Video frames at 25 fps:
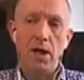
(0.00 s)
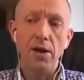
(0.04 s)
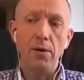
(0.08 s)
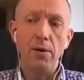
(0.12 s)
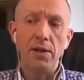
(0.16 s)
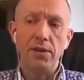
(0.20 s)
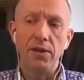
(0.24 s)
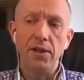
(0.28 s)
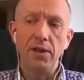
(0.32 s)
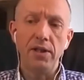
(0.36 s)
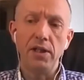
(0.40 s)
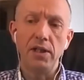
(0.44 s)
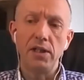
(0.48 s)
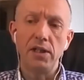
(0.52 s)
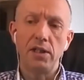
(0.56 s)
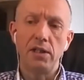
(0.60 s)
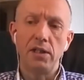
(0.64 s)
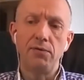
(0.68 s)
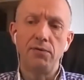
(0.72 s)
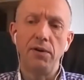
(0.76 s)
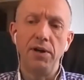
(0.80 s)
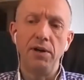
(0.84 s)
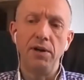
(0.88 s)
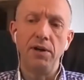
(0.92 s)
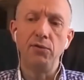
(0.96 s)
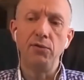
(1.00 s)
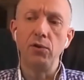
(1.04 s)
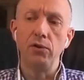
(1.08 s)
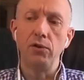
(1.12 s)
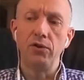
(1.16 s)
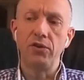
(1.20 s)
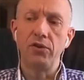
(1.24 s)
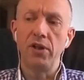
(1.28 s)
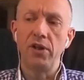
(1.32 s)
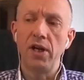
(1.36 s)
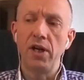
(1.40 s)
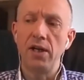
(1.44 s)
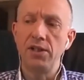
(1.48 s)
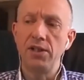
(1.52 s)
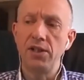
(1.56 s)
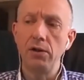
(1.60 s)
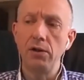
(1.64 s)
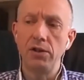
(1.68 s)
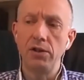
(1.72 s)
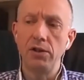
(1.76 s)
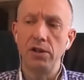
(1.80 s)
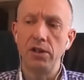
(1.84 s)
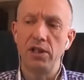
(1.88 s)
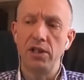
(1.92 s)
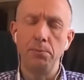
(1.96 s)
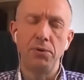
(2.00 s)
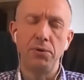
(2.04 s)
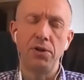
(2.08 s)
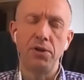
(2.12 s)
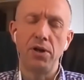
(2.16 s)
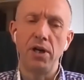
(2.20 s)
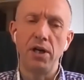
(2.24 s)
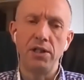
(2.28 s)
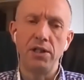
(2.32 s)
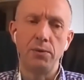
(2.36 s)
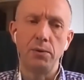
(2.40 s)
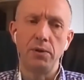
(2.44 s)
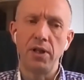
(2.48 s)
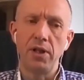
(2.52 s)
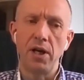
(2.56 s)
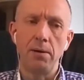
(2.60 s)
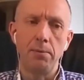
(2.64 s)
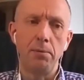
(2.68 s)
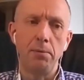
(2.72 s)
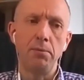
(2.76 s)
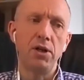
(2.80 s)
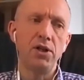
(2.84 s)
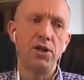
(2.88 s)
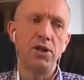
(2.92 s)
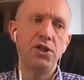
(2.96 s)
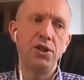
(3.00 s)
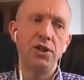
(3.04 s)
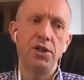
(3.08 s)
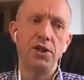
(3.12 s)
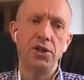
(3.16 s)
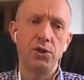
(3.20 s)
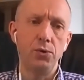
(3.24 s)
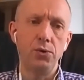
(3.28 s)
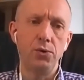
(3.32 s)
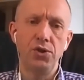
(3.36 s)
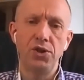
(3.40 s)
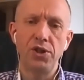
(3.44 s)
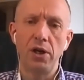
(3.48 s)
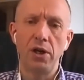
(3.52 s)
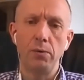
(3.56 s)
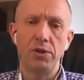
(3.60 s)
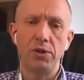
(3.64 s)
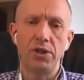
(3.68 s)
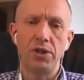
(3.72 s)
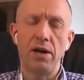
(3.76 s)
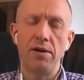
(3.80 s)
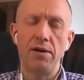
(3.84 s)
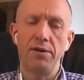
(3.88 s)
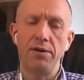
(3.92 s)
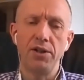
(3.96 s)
I think it's very difficult, and I totally sympathise with that. I mean, my church also was hiring a